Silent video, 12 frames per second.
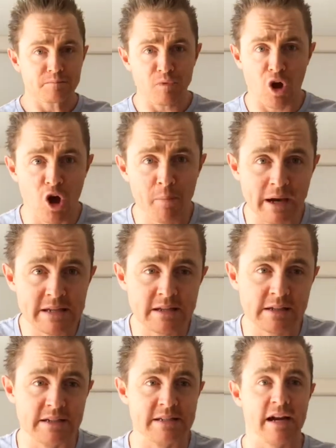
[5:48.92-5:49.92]
I
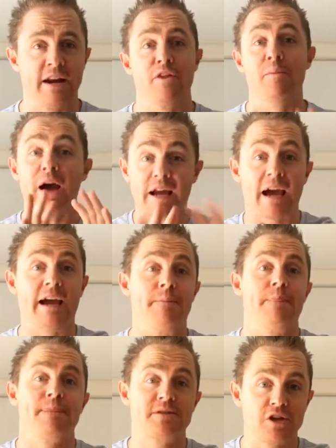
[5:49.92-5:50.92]
basically say to them, okay,
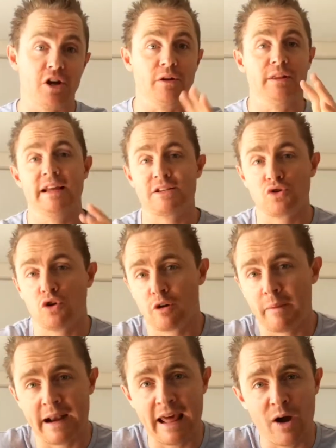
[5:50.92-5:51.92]
so let's talk
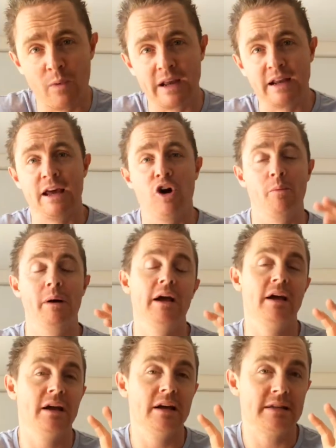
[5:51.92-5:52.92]
about how we can help.
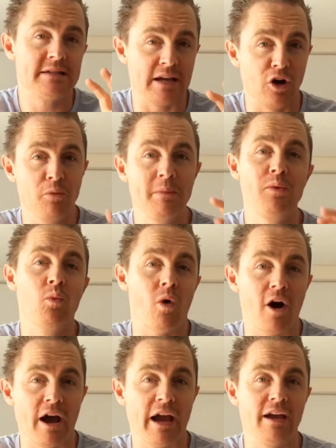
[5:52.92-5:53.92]
Tell me
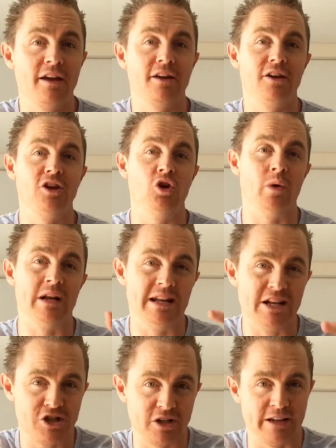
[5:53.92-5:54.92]
why you
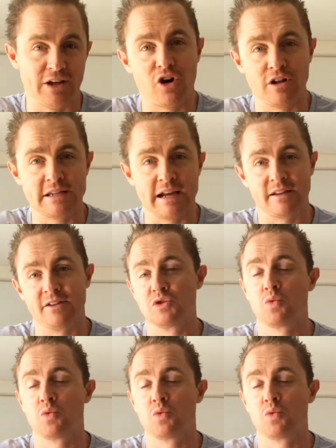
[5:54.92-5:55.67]
initially contacted us.